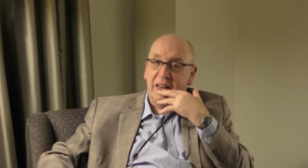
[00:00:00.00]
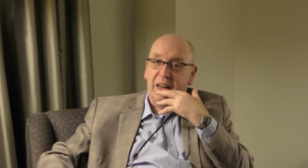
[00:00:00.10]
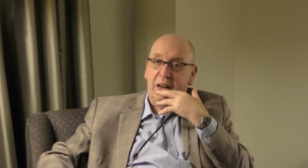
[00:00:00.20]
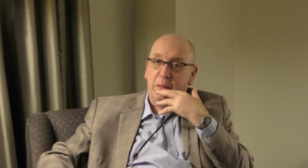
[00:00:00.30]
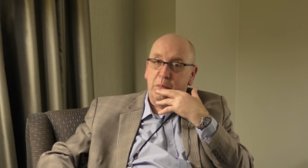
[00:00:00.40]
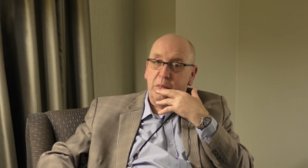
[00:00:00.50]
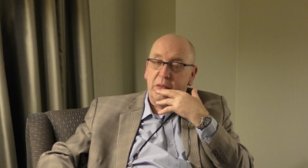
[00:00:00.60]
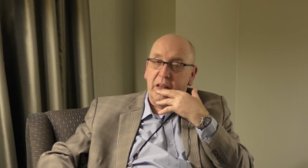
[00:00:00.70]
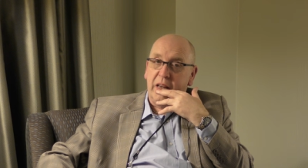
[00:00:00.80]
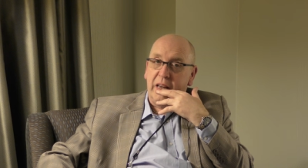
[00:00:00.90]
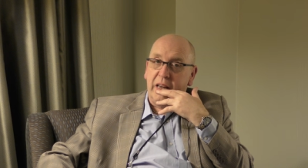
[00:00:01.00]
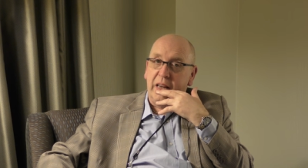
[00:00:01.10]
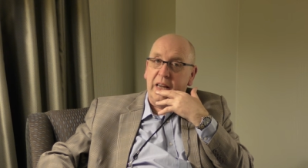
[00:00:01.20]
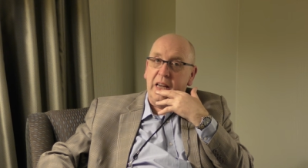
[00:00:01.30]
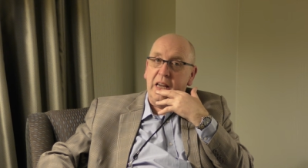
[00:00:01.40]
Um,
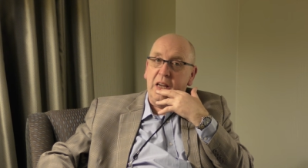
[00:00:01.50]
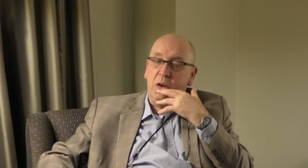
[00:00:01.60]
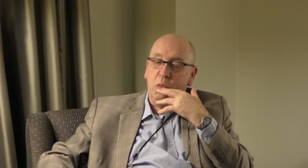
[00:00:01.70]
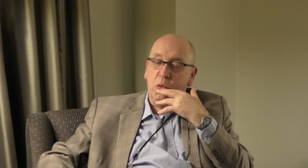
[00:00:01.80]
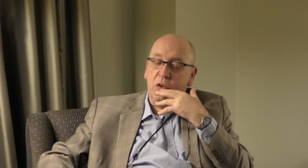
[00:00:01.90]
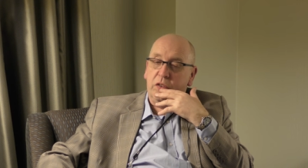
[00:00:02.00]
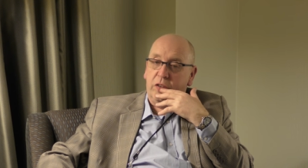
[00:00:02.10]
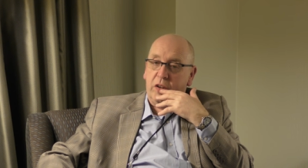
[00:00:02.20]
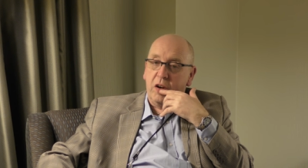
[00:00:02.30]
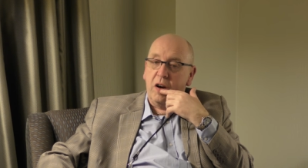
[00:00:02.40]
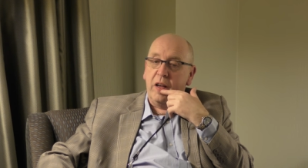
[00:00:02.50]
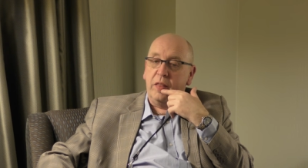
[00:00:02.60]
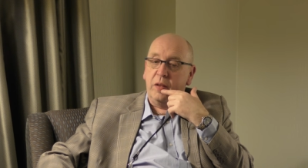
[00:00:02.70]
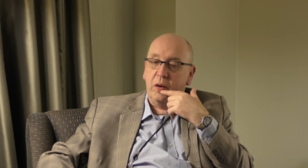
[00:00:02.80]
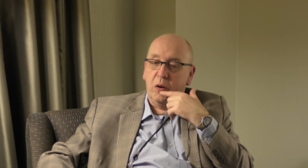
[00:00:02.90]
he was the guy
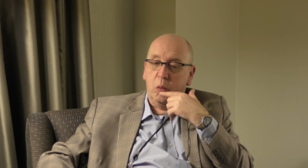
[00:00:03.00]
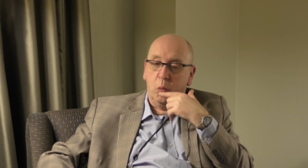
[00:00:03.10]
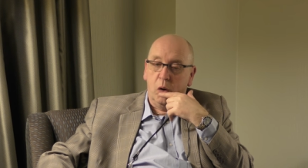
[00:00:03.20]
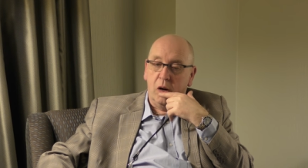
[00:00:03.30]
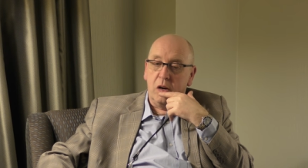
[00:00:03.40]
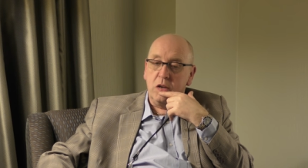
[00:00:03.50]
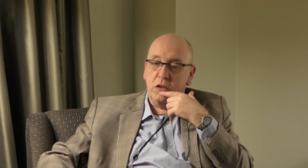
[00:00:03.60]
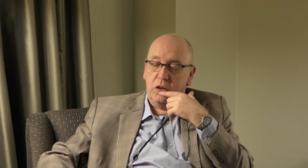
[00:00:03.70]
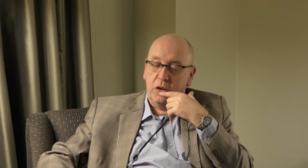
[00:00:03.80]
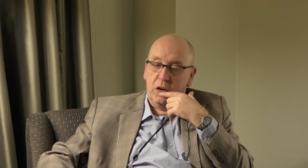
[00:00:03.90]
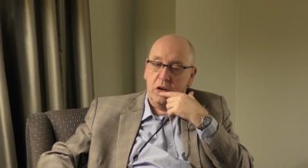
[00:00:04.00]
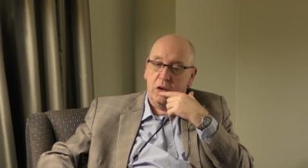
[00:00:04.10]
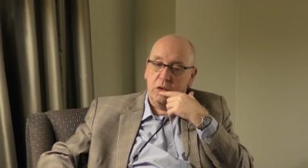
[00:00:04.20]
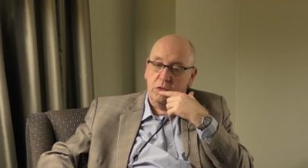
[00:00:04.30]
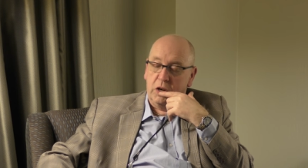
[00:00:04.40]
that worked on
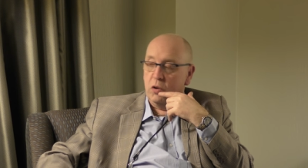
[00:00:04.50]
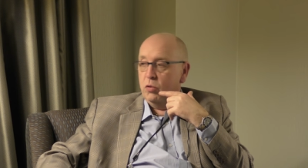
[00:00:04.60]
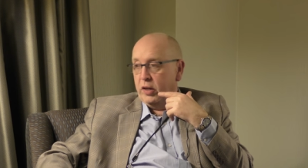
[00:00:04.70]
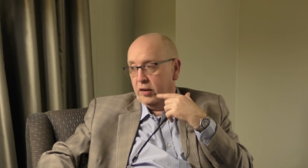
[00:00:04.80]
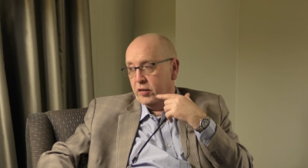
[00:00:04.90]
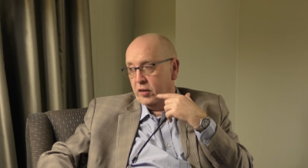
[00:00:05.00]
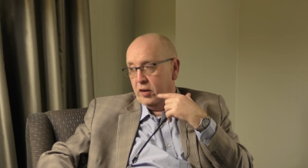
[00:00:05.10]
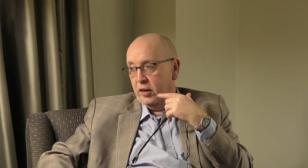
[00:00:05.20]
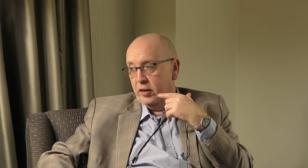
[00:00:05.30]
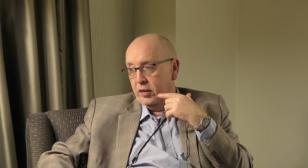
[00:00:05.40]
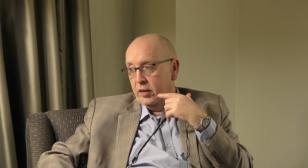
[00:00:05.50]
our recording side